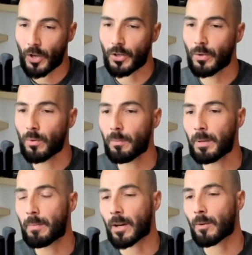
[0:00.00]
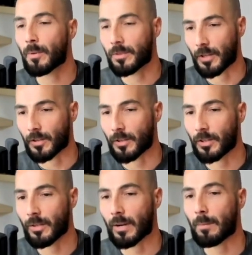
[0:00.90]
you will be better positioned to
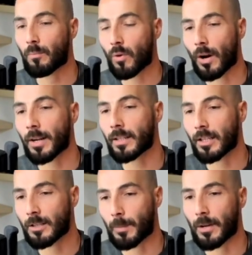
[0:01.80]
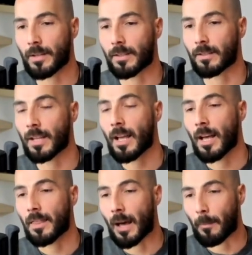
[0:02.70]
create product experiences
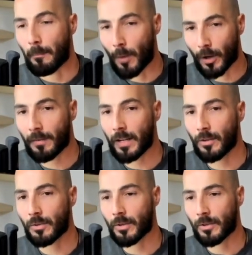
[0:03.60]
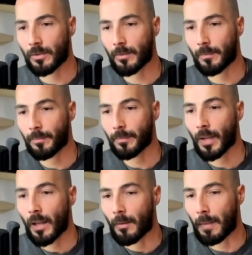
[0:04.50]
that motivate users,
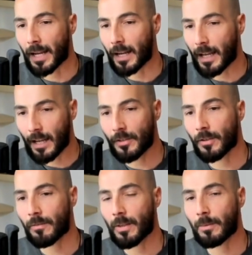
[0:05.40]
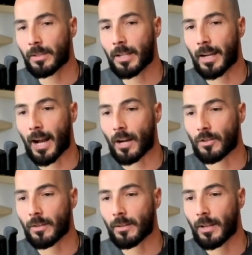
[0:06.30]
make it easier for them to take
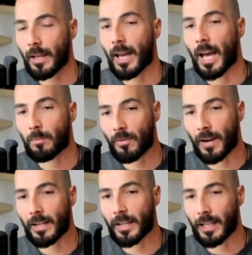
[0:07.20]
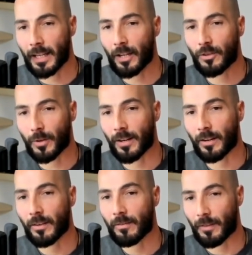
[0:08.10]
action, and provide a clear
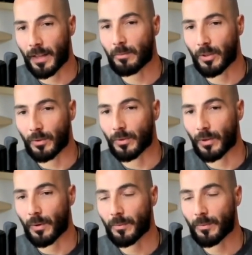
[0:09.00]
trigger for them to do so.